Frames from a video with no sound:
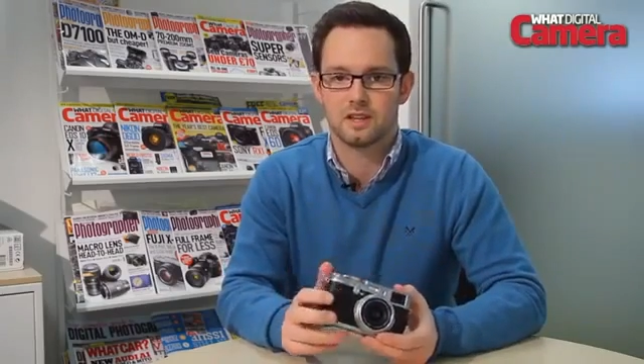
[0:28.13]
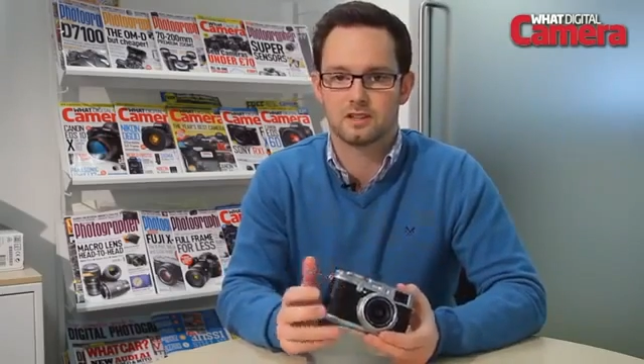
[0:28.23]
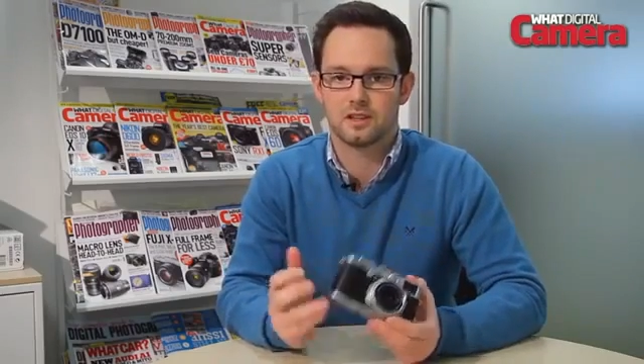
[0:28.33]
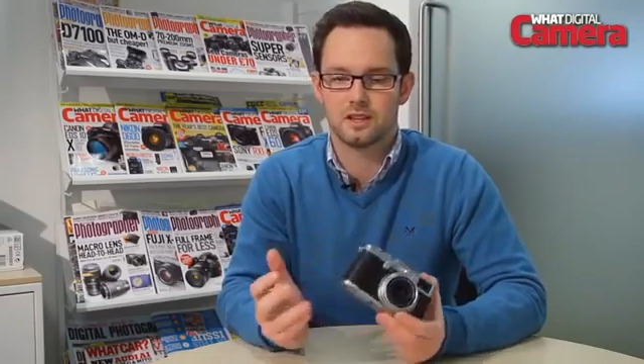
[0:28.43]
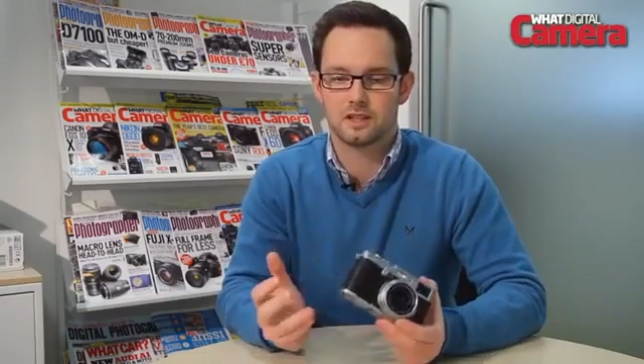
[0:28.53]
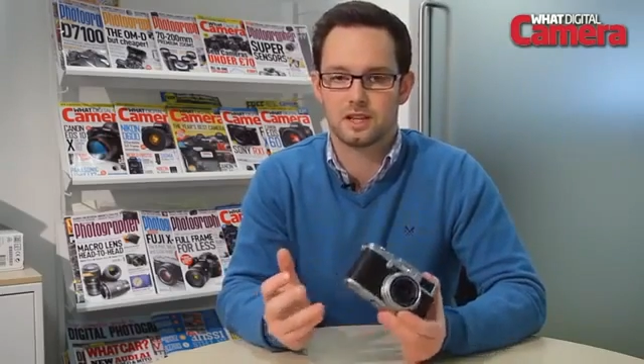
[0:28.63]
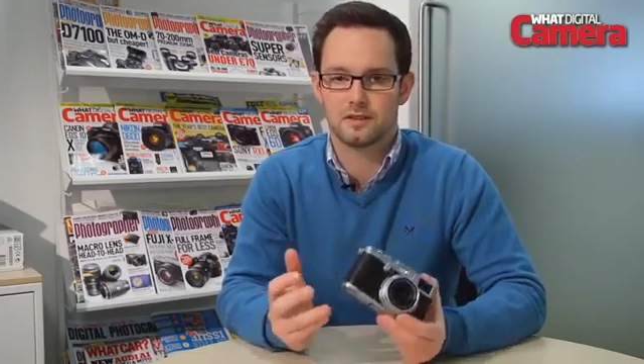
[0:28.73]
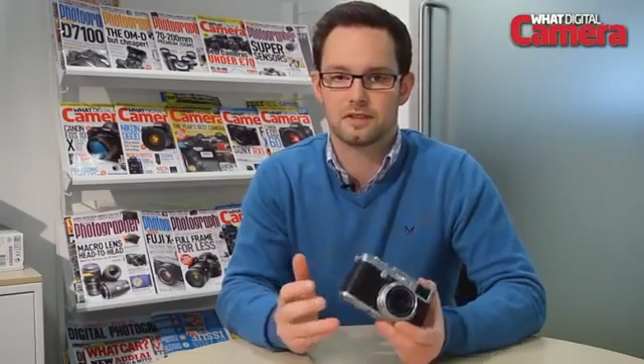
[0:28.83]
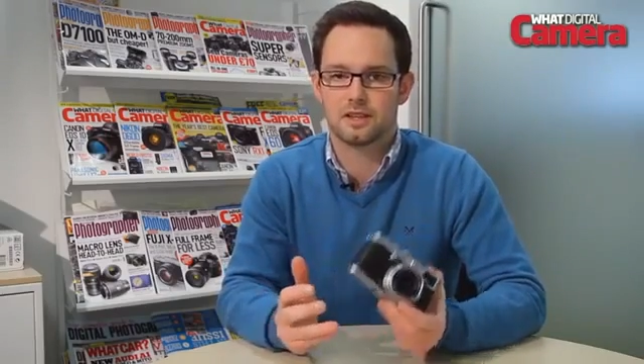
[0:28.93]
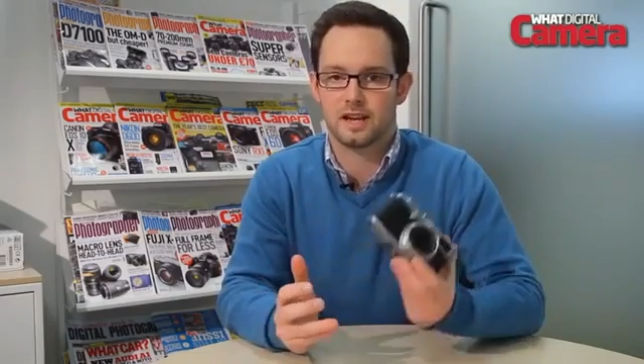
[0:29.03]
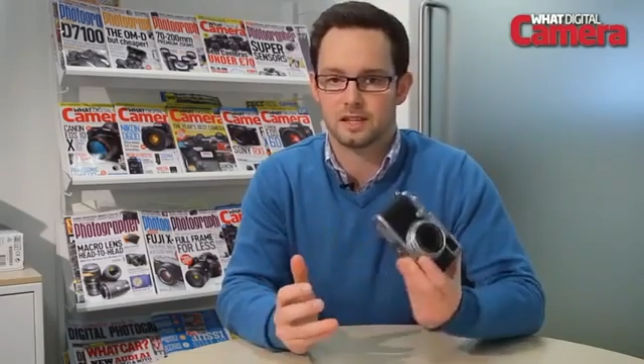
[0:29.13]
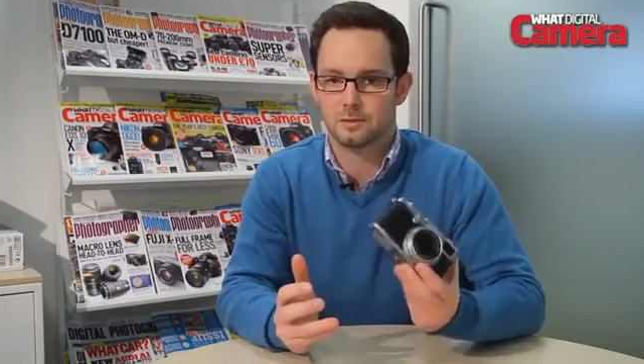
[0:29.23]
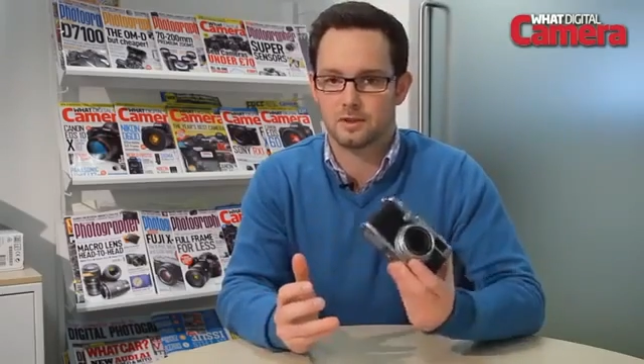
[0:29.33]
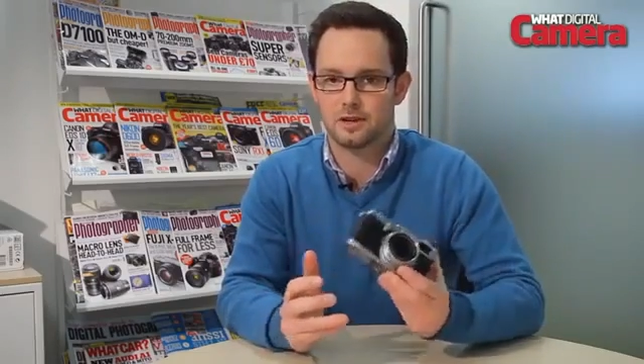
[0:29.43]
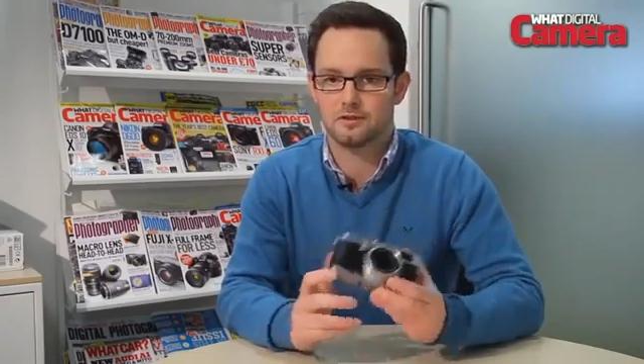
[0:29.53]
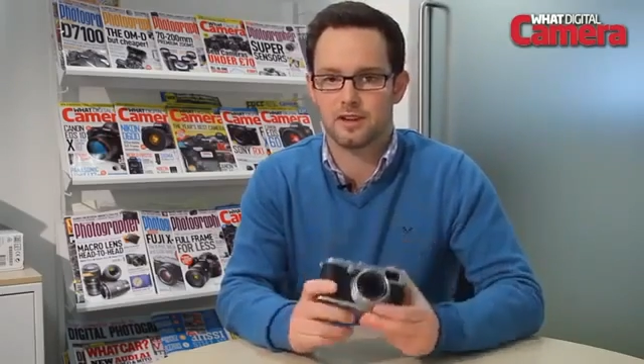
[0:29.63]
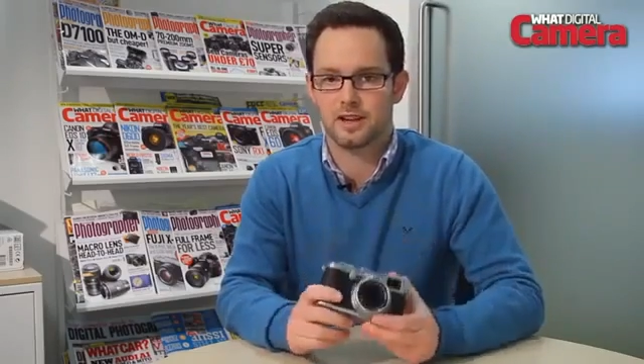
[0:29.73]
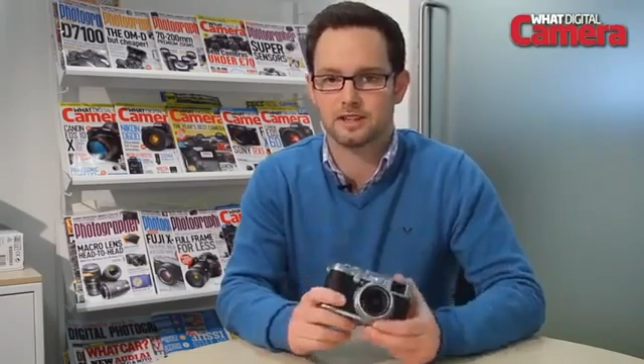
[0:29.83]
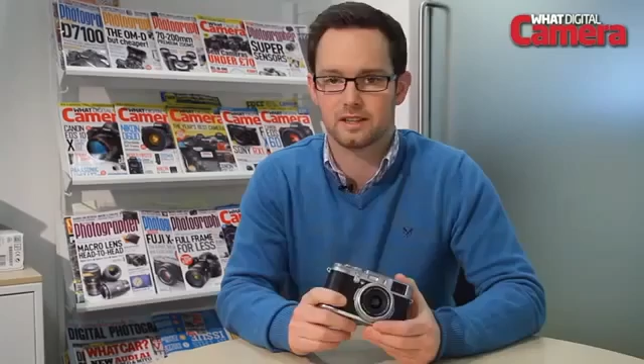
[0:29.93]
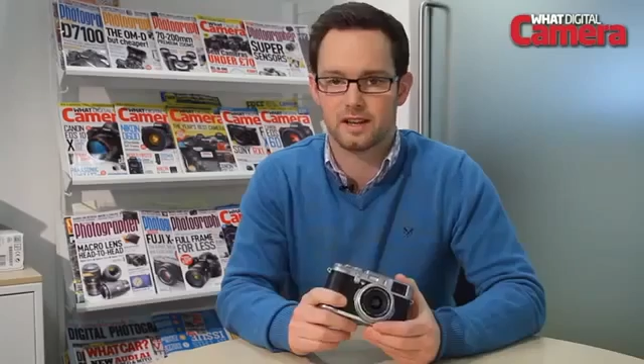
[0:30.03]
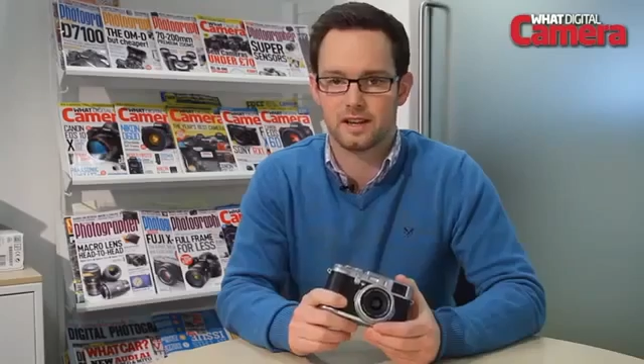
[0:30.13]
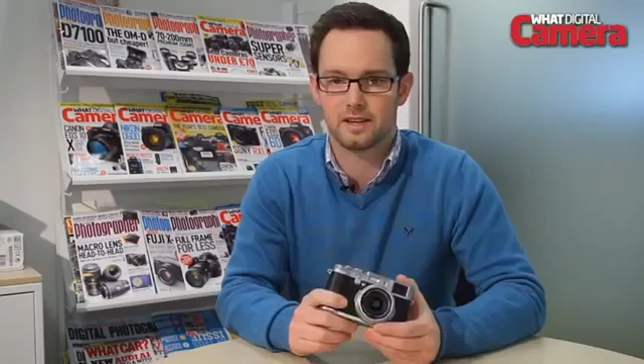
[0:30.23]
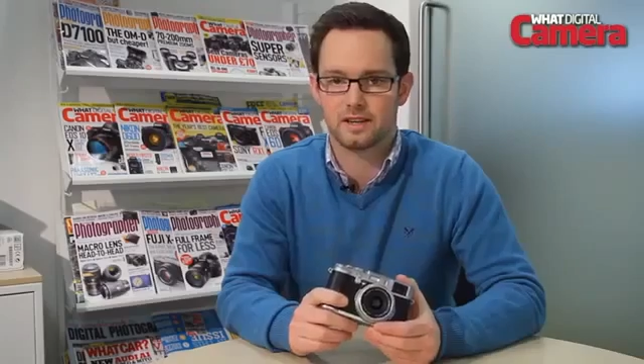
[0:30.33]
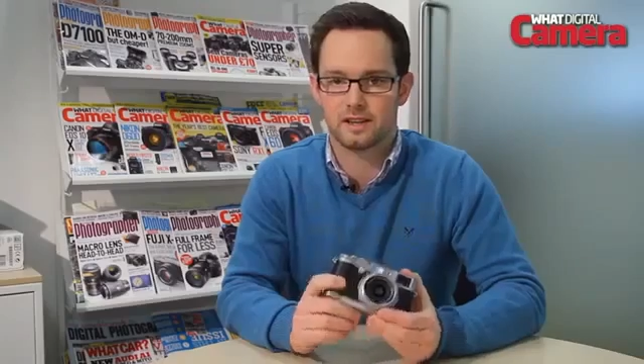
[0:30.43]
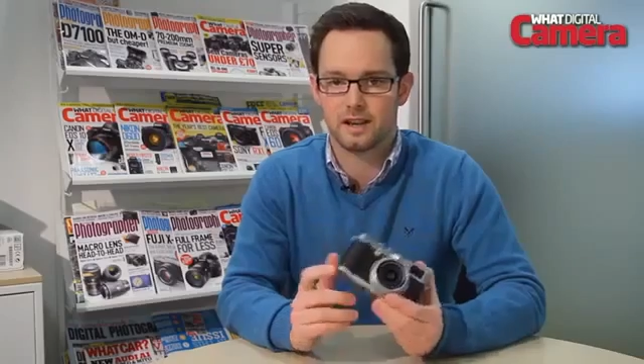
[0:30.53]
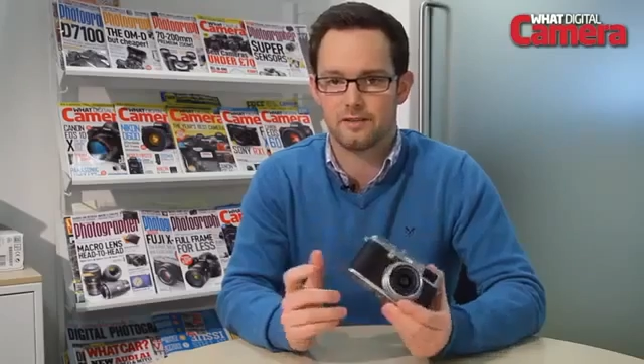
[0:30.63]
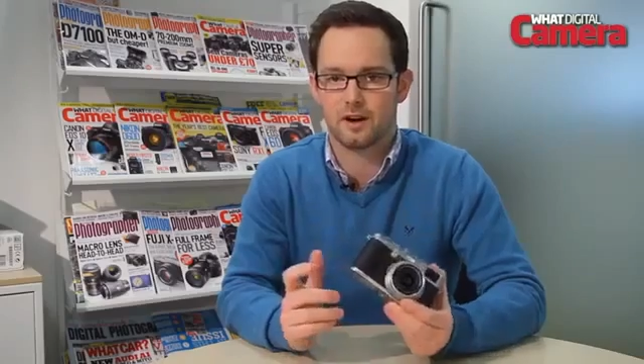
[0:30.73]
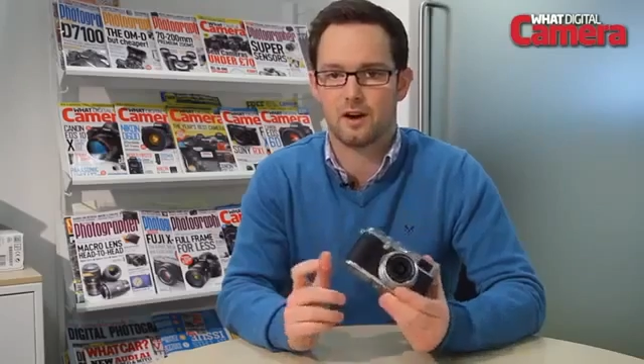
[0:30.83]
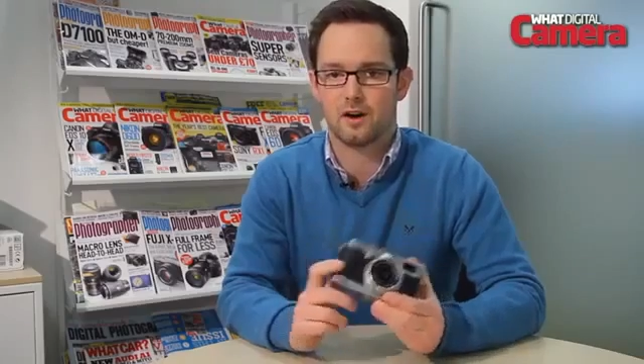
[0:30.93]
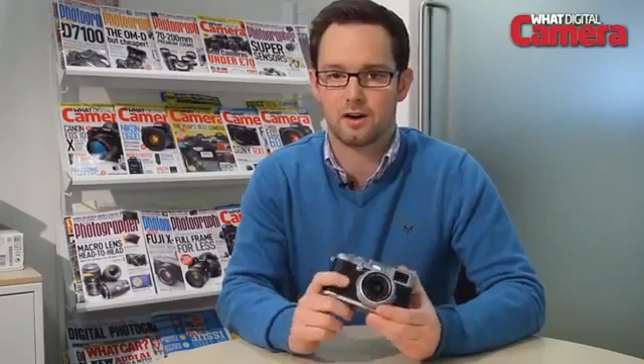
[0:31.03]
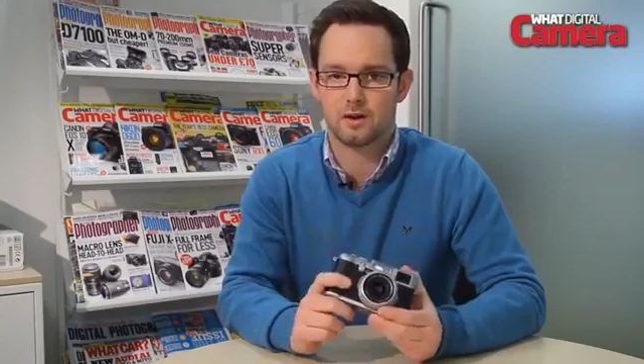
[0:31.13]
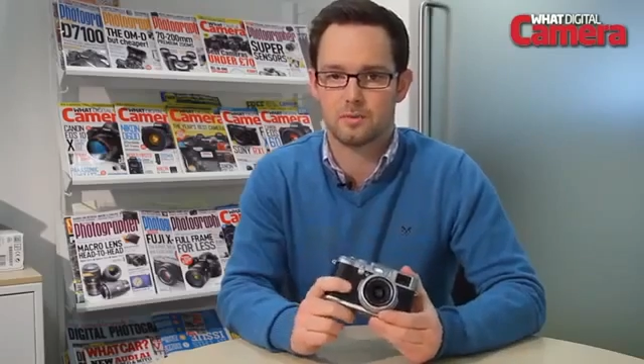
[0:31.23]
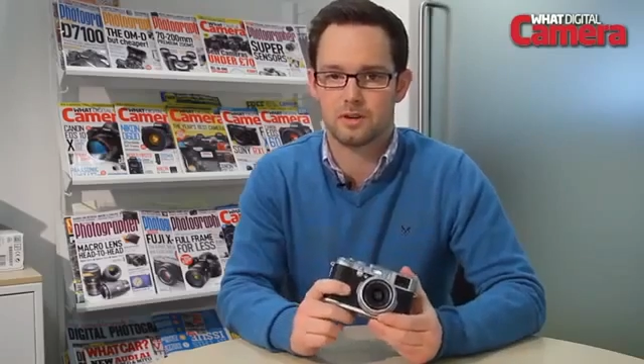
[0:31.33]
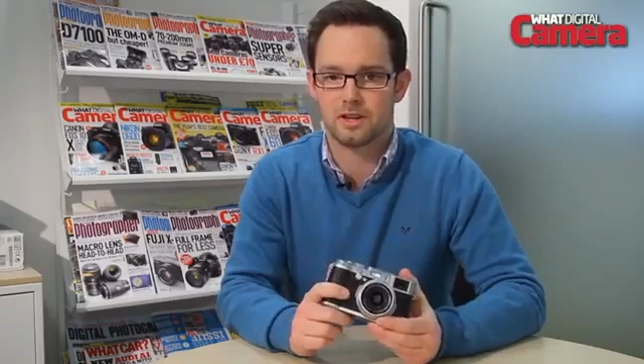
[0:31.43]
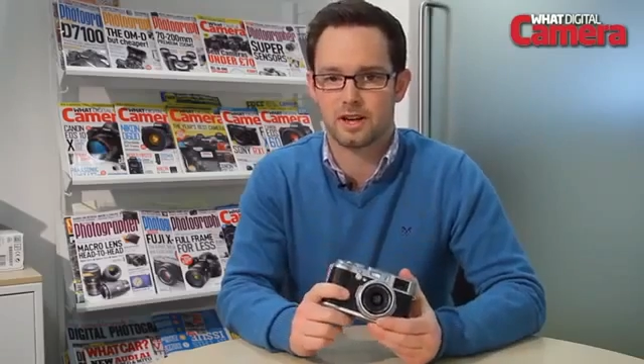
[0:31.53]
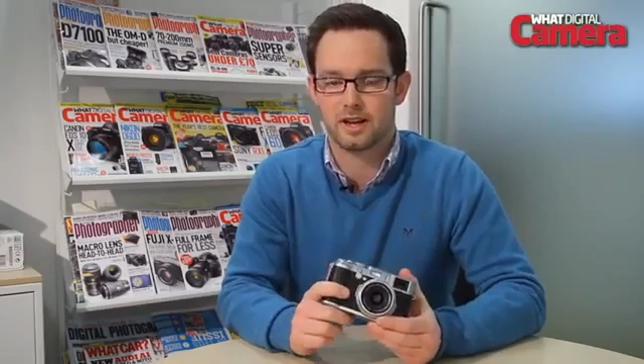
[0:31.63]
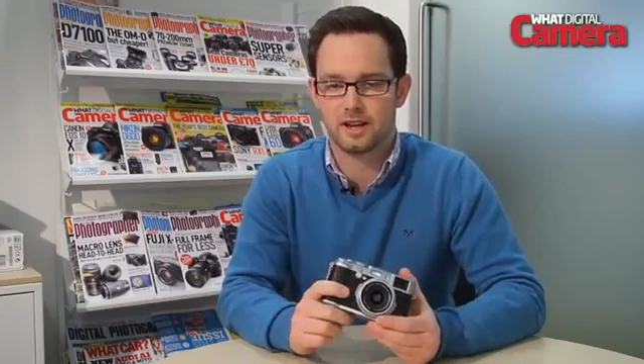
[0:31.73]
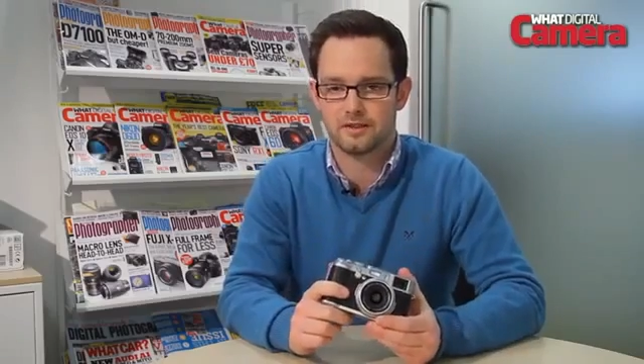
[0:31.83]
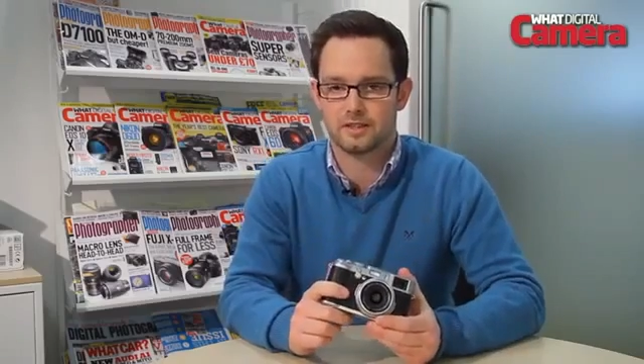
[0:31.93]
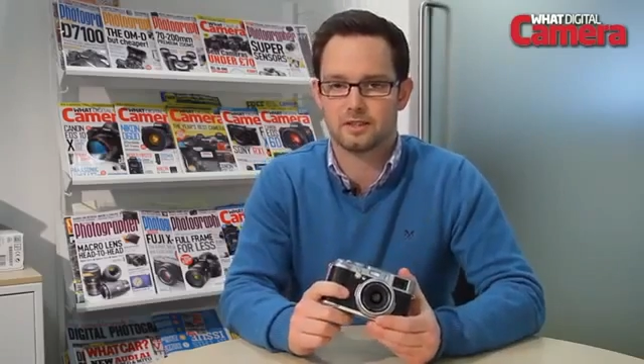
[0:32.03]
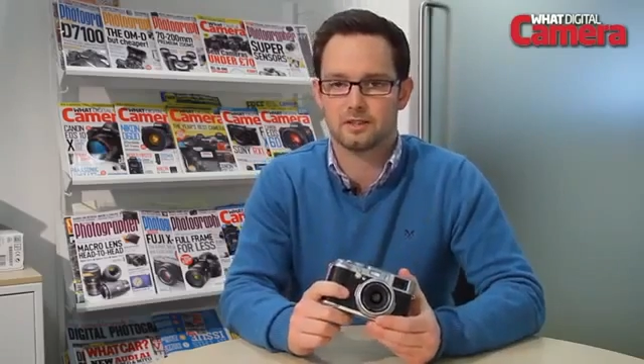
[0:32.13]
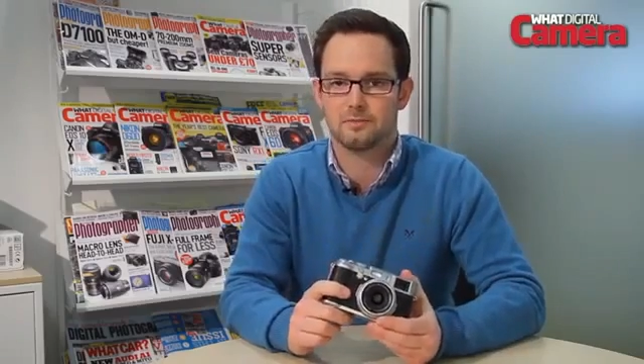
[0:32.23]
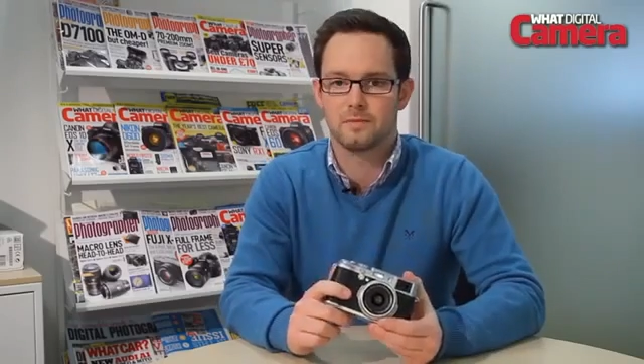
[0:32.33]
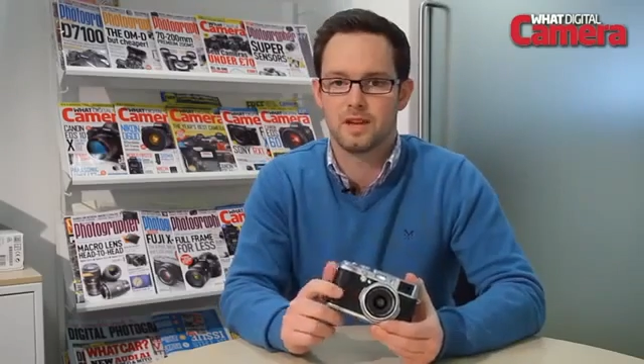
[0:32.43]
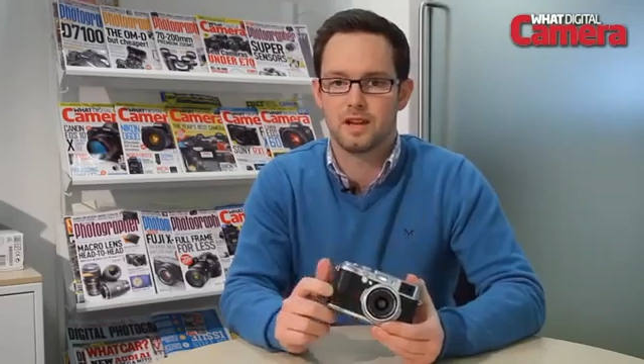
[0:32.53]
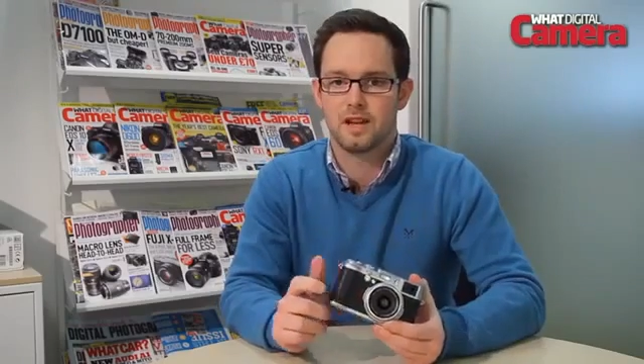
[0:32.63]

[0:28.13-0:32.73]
So this gives the X100S a clever hybrid AF system.